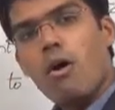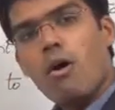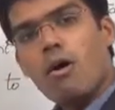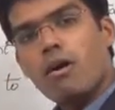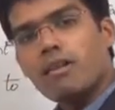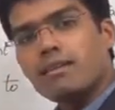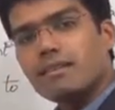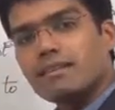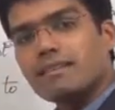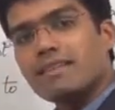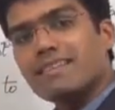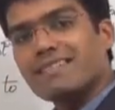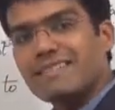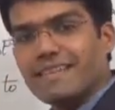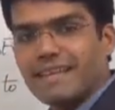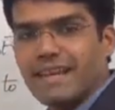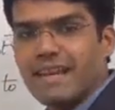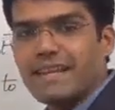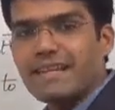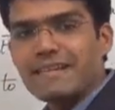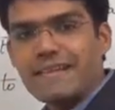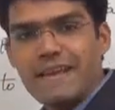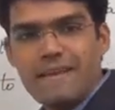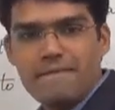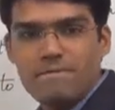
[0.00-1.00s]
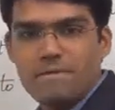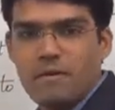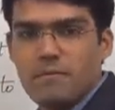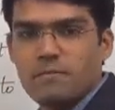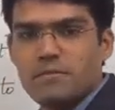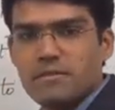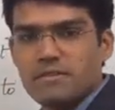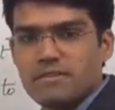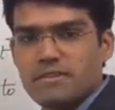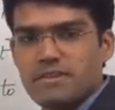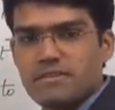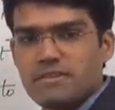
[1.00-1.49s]
or the second type
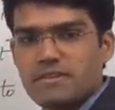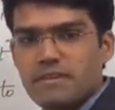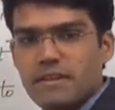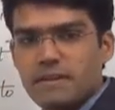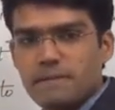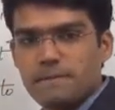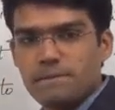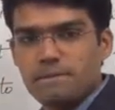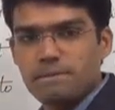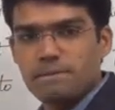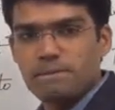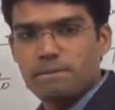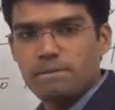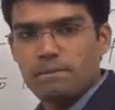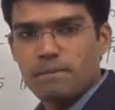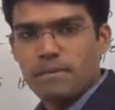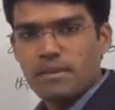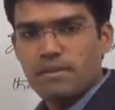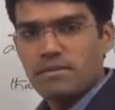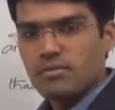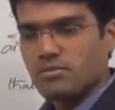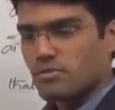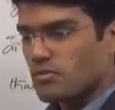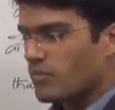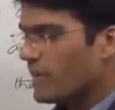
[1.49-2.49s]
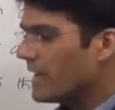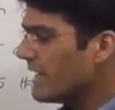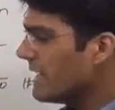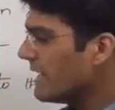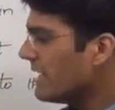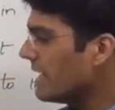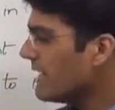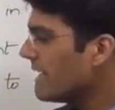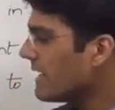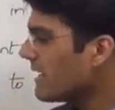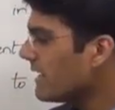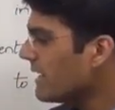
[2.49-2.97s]
of positioning. So very
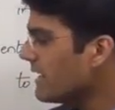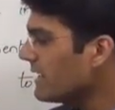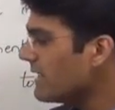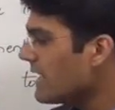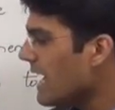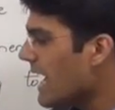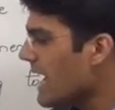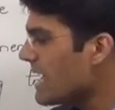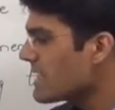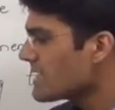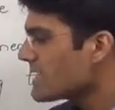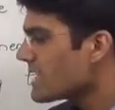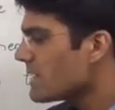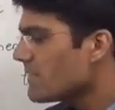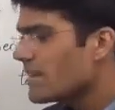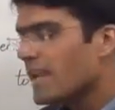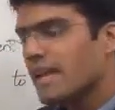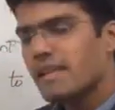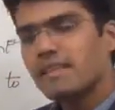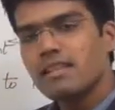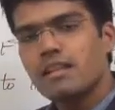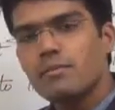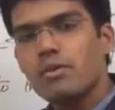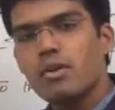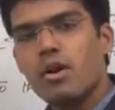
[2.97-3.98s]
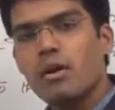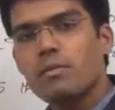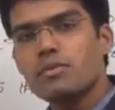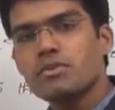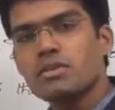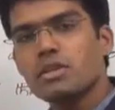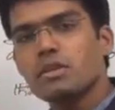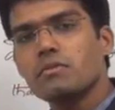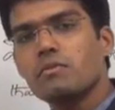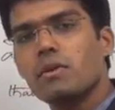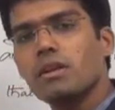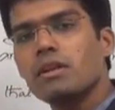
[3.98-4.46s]
clearly the answer will either be
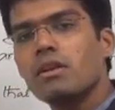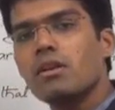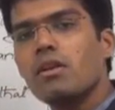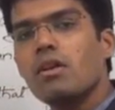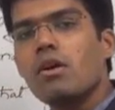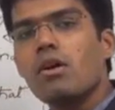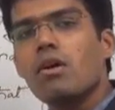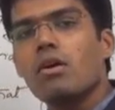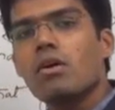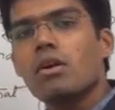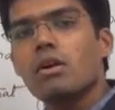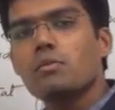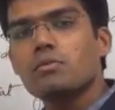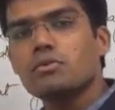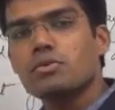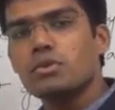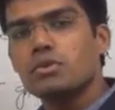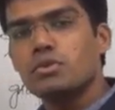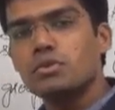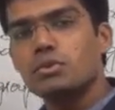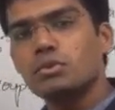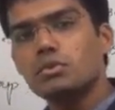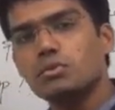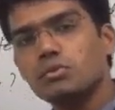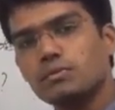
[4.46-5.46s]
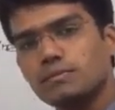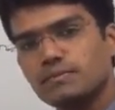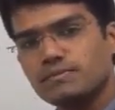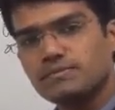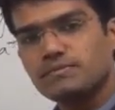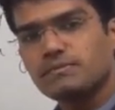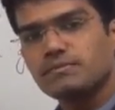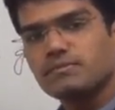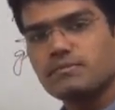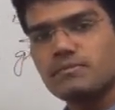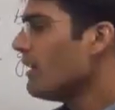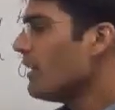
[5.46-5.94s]
option one or option two.
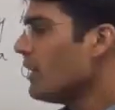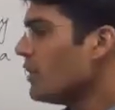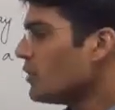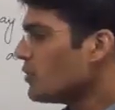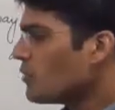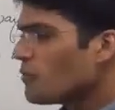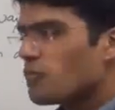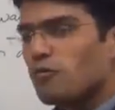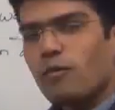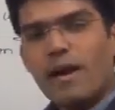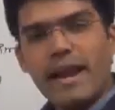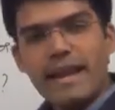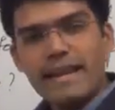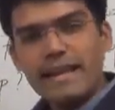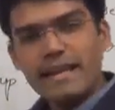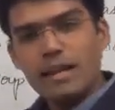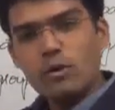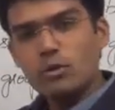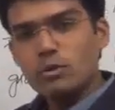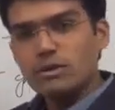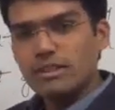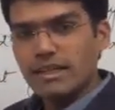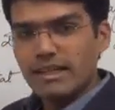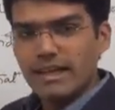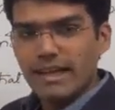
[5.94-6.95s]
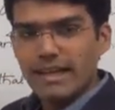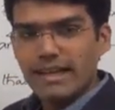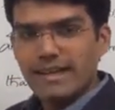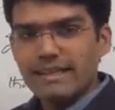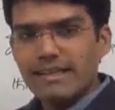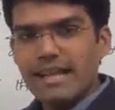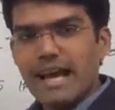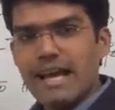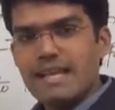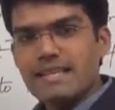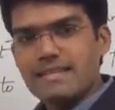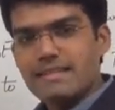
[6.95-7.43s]
To find out the
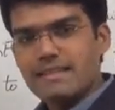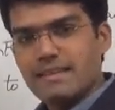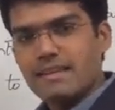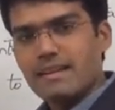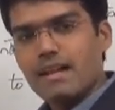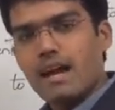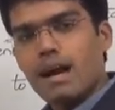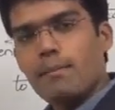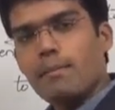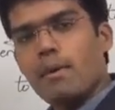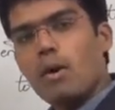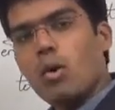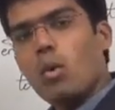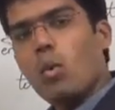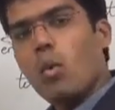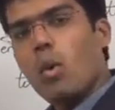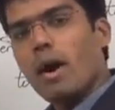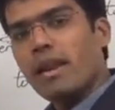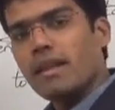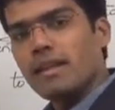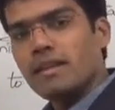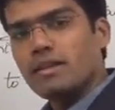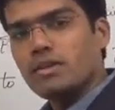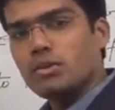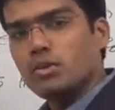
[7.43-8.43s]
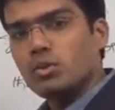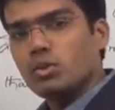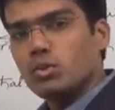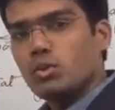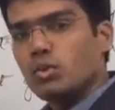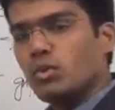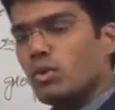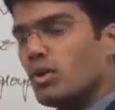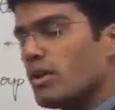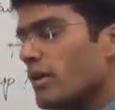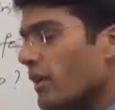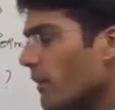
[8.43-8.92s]
correct answer among one and two,